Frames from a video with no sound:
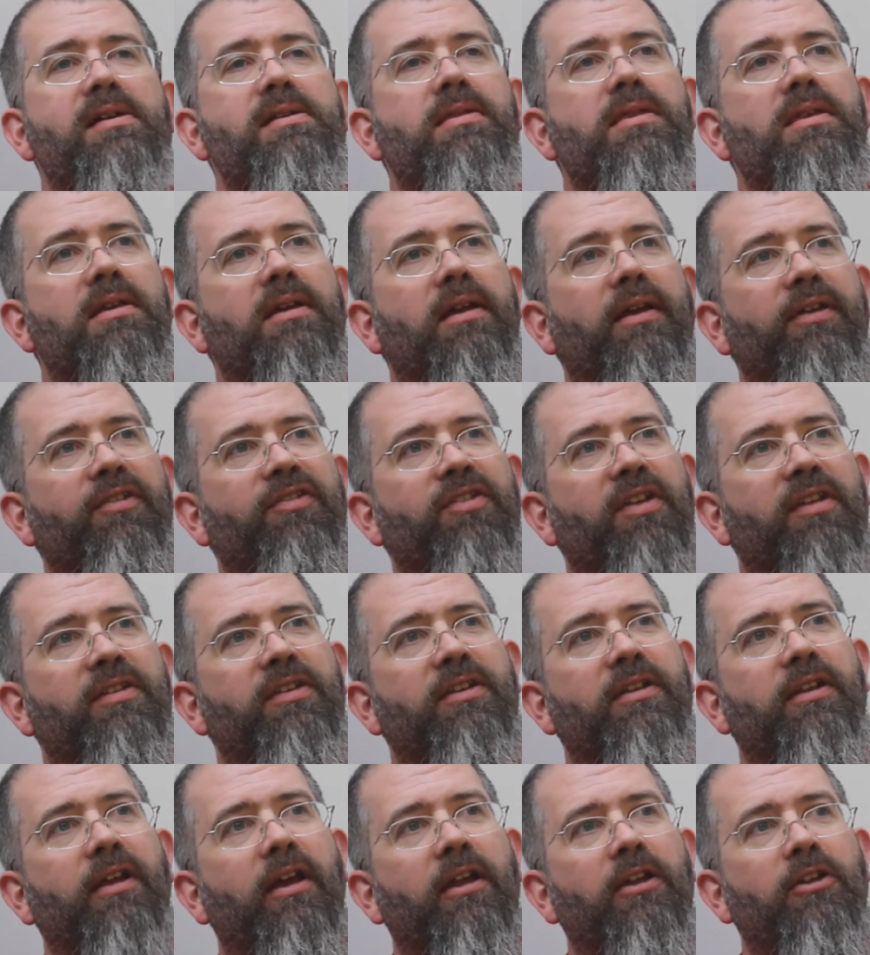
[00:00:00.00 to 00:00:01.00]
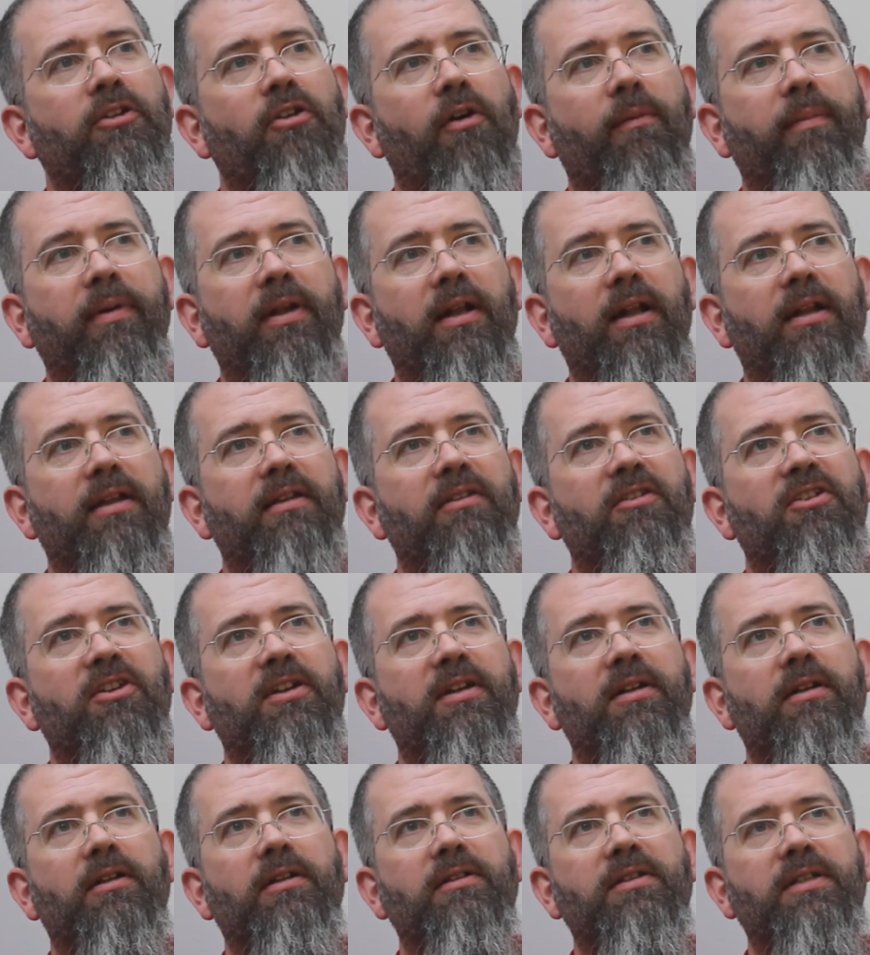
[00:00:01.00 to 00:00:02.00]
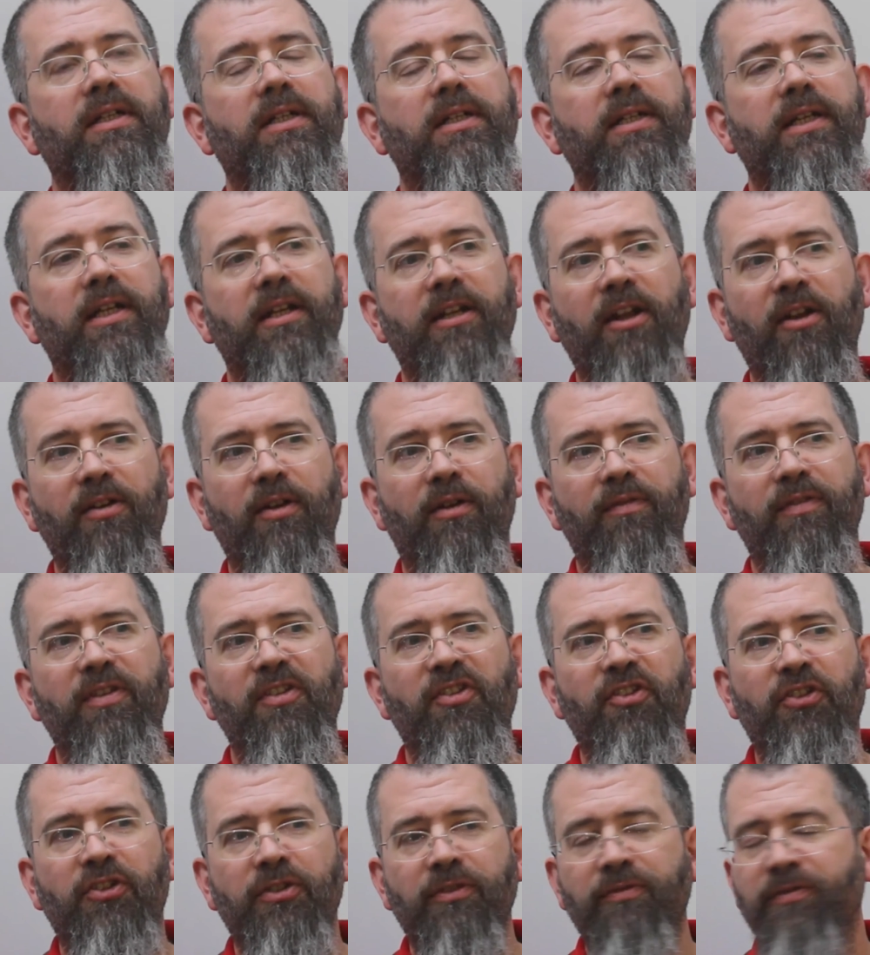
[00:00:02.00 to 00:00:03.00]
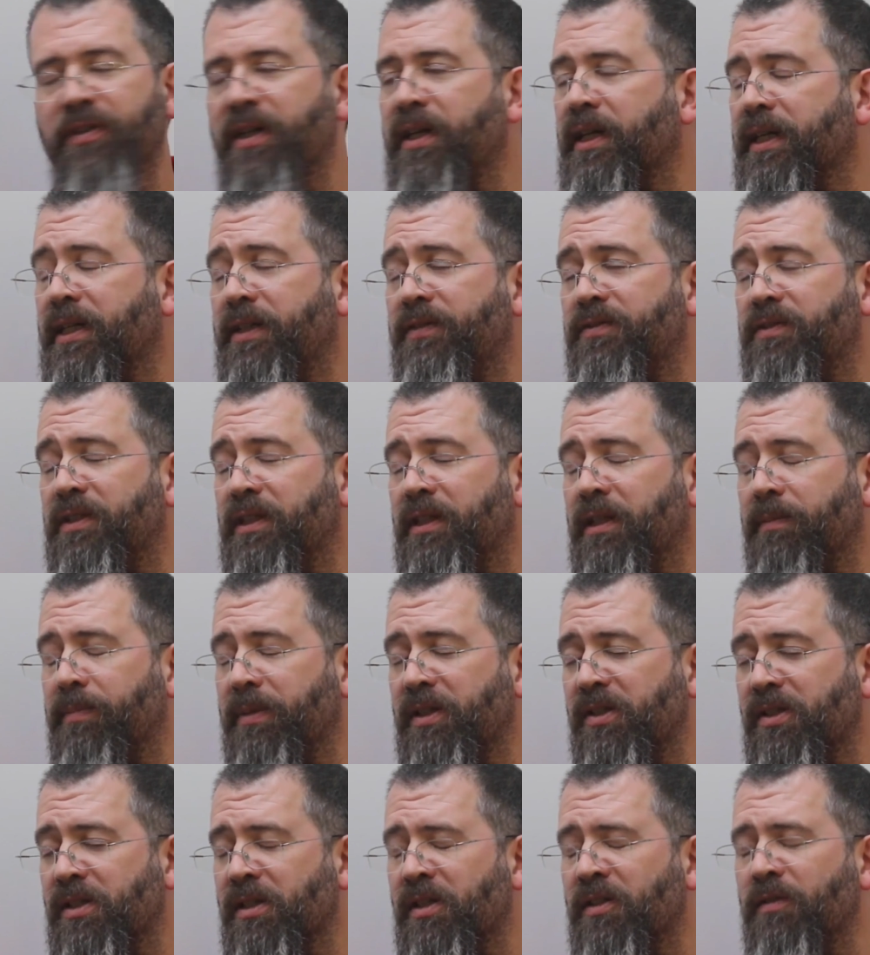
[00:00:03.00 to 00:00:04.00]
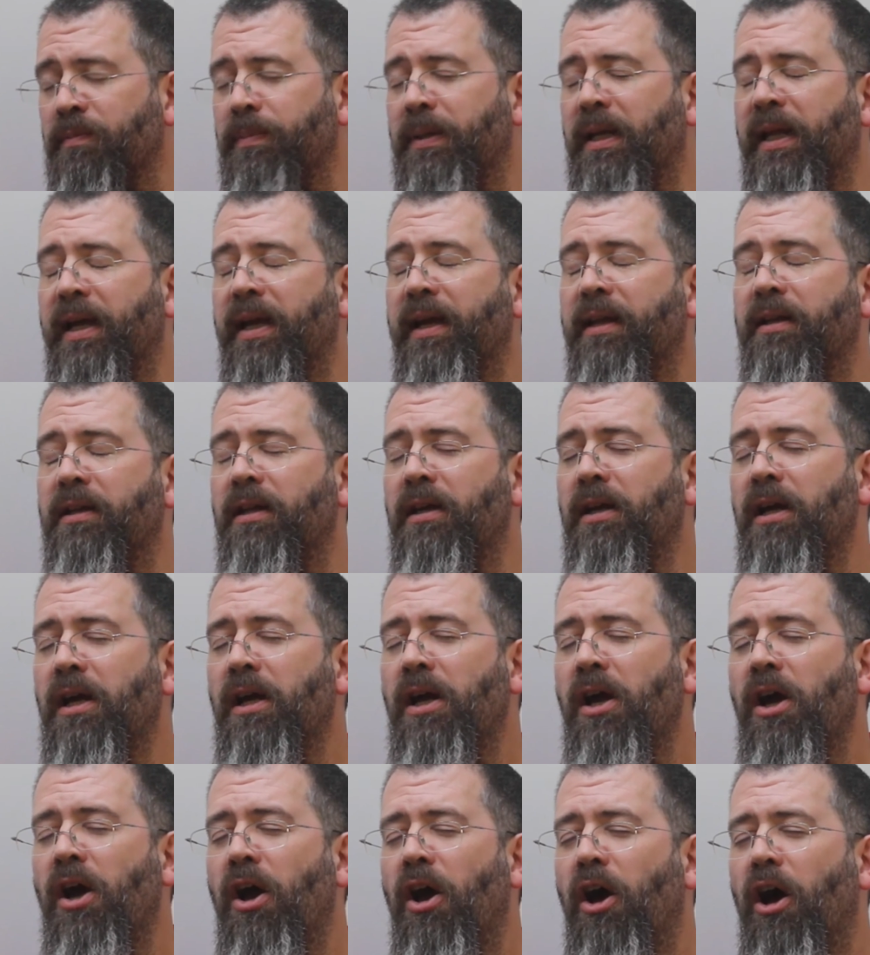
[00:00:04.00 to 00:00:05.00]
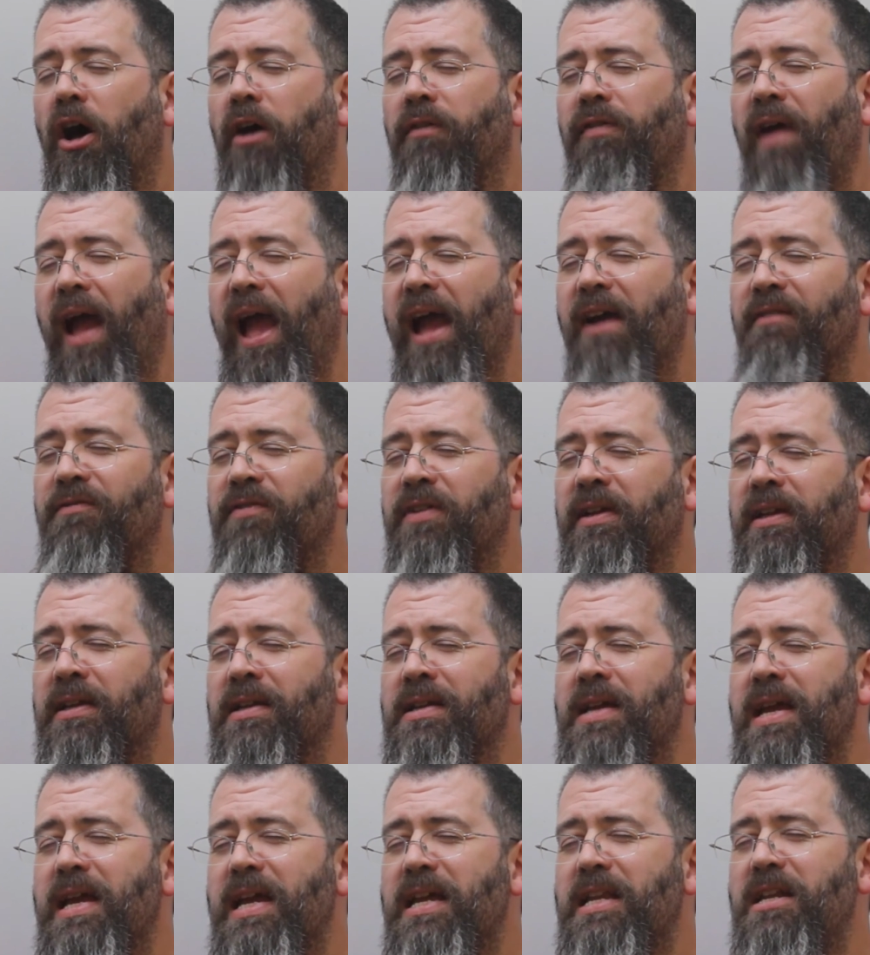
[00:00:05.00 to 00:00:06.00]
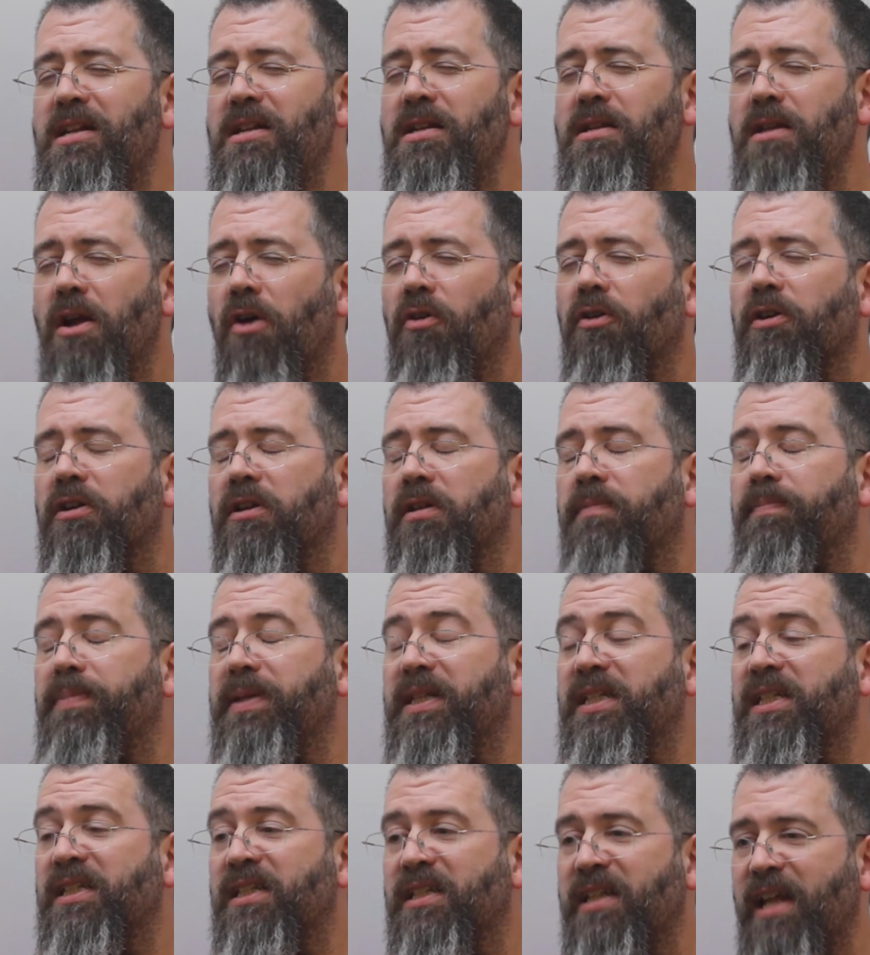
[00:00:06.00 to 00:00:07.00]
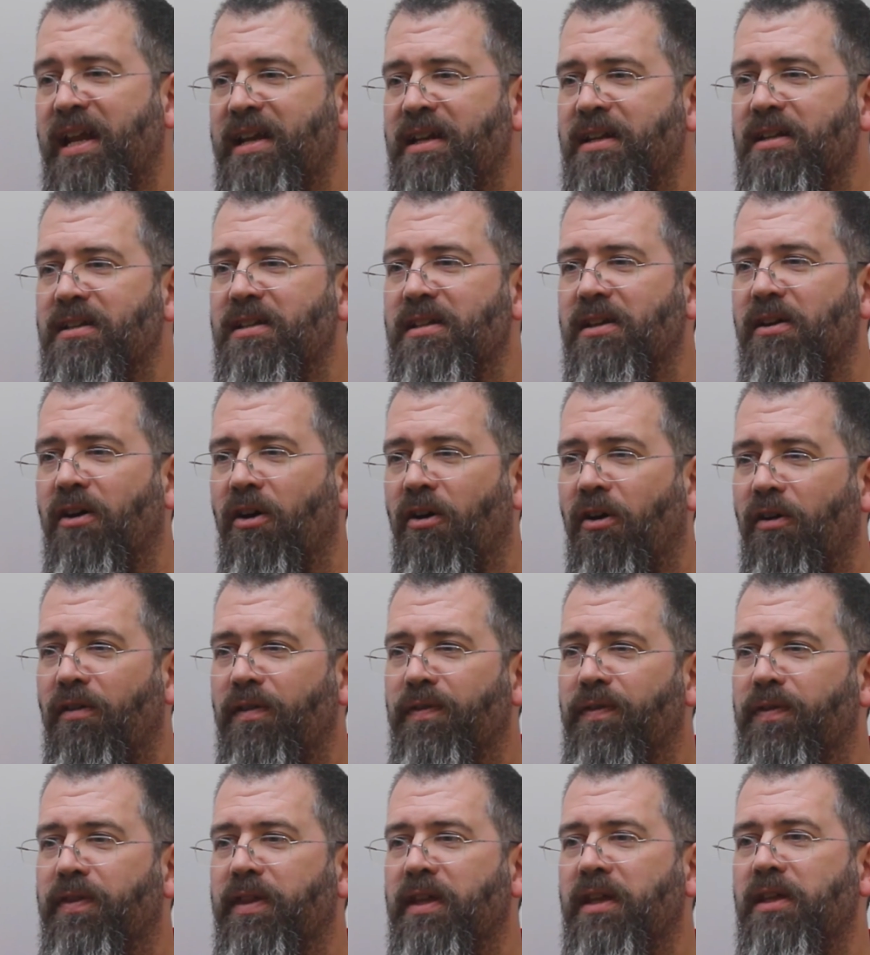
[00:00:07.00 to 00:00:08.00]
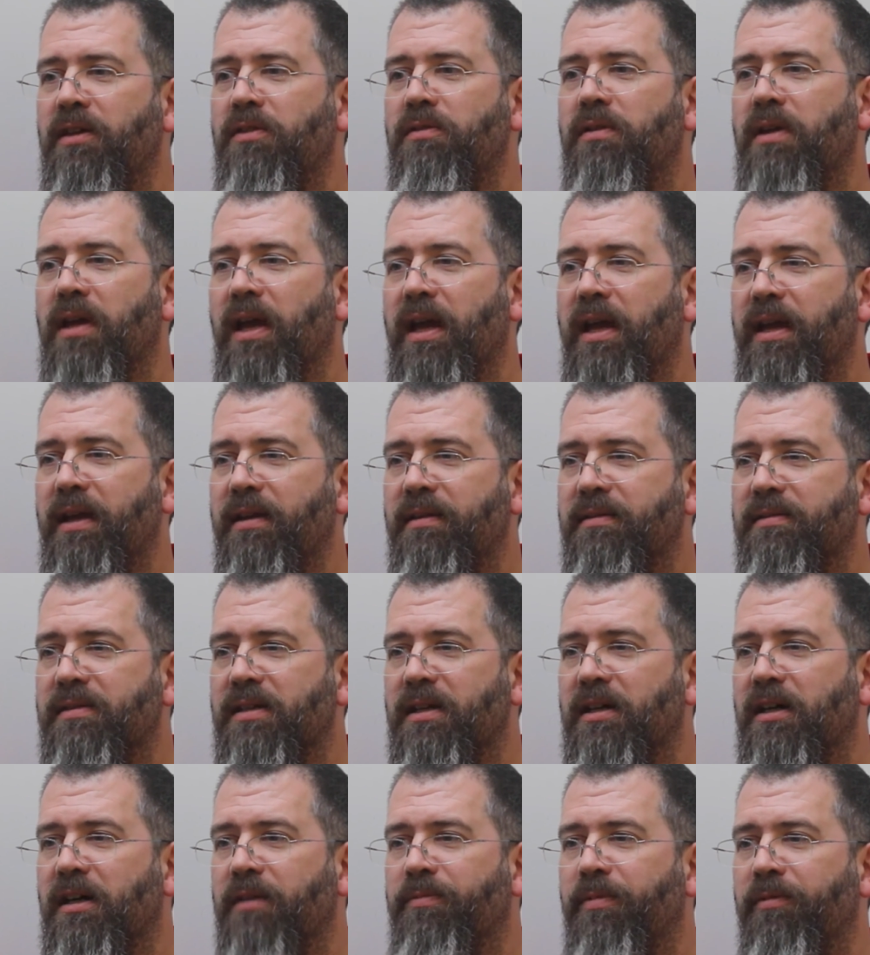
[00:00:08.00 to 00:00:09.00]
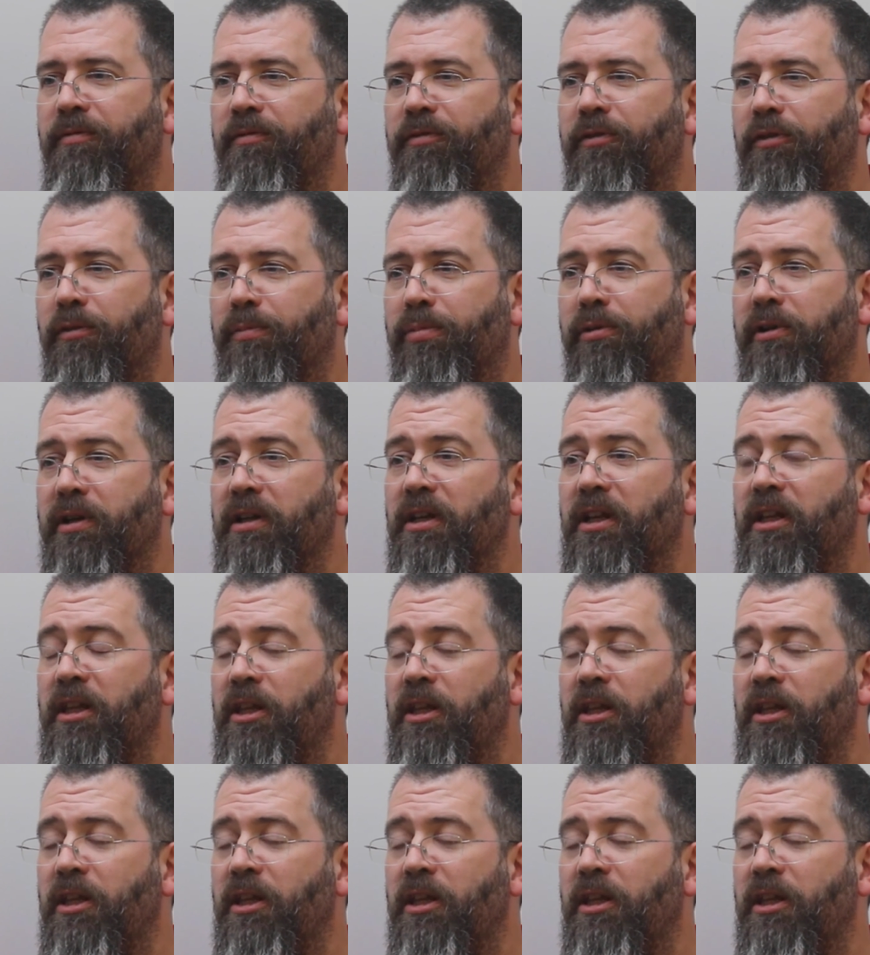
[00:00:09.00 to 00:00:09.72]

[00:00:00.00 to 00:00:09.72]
I think I set a nominal internal target, I don't know if it's survived in the business plan, of having knocked 1% off the UK's carbon footprint